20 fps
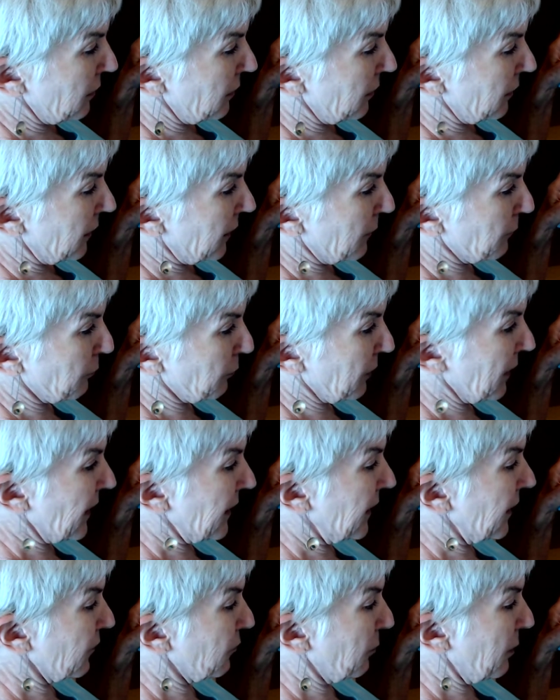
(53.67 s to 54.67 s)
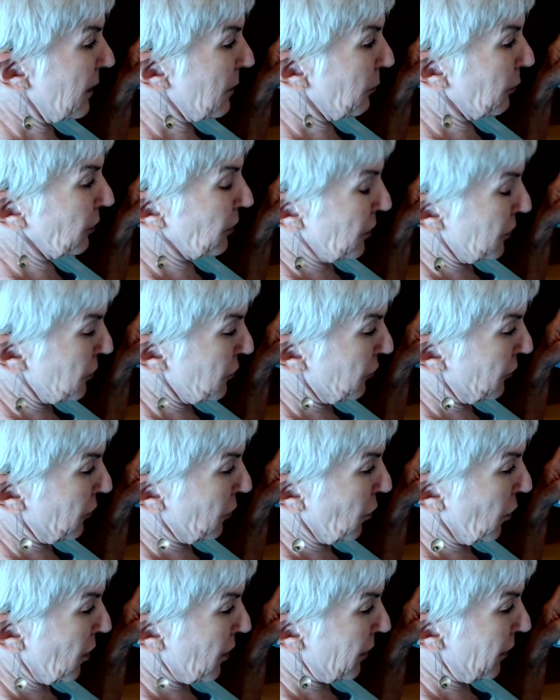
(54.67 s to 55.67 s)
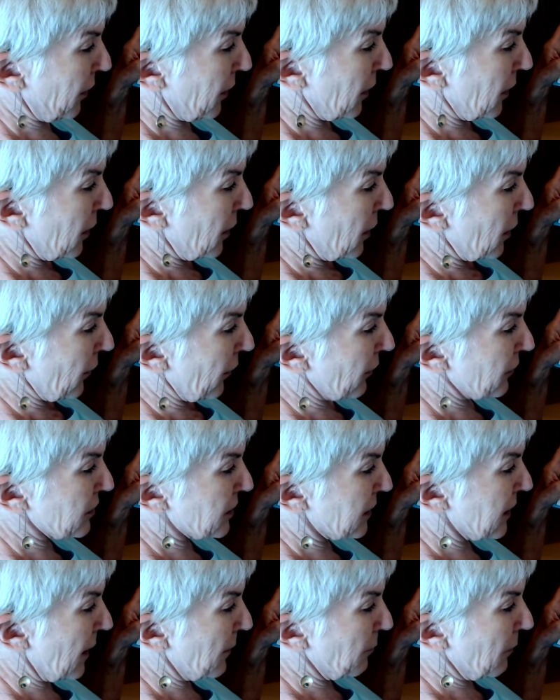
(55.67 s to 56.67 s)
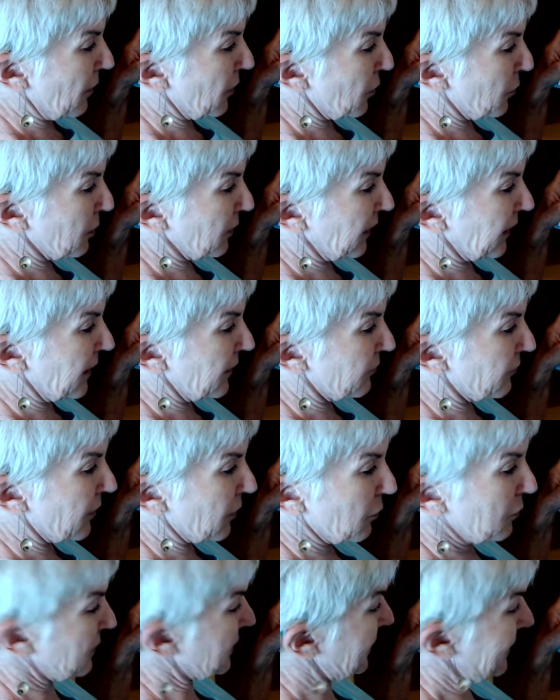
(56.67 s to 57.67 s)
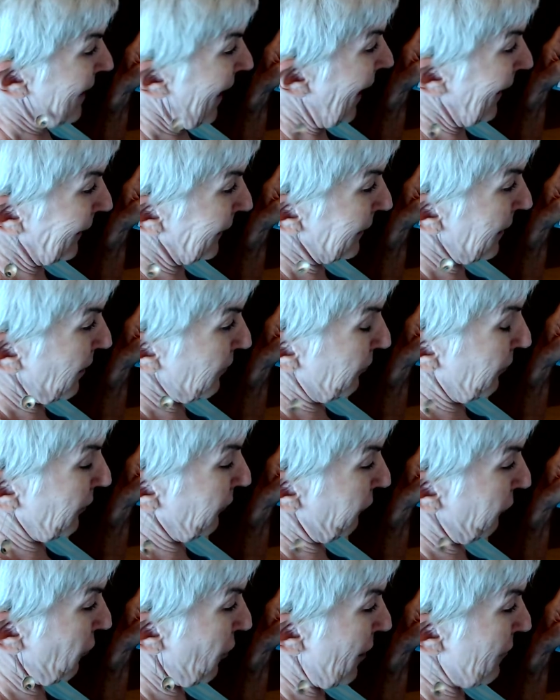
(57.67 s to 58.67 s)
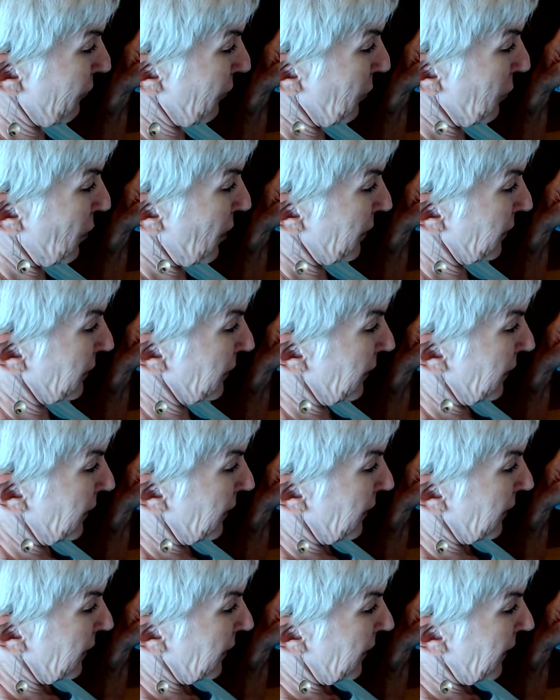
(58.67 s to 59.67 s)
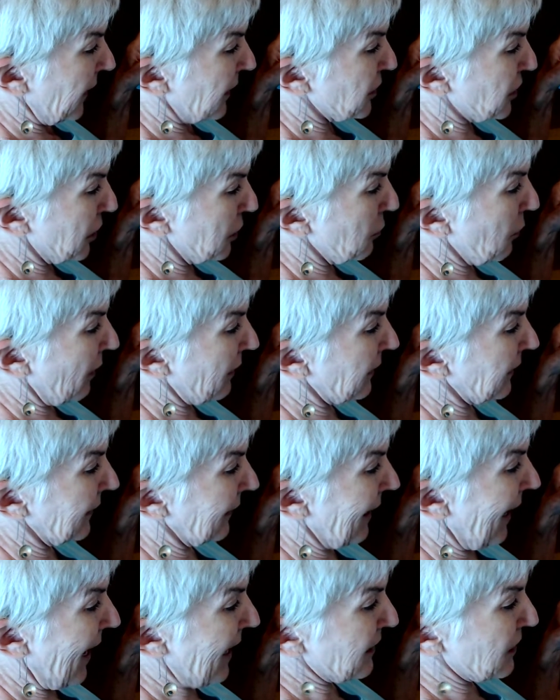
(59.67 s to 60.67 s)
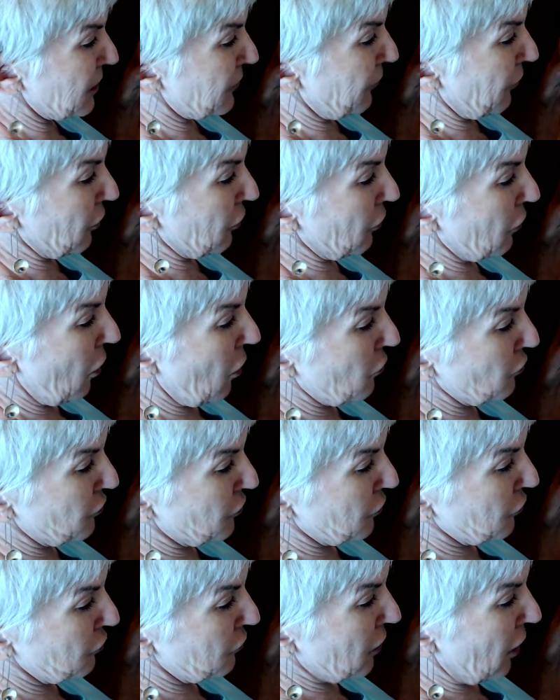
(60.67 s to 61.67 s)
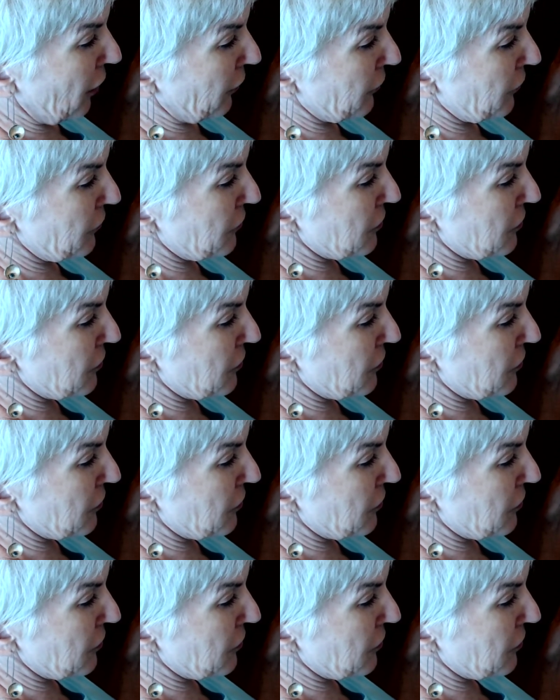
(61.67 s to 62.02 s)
and plenty of people to do the work, her stepmother believed there was not enough for everyone, and she wanted lots for her own two daughters,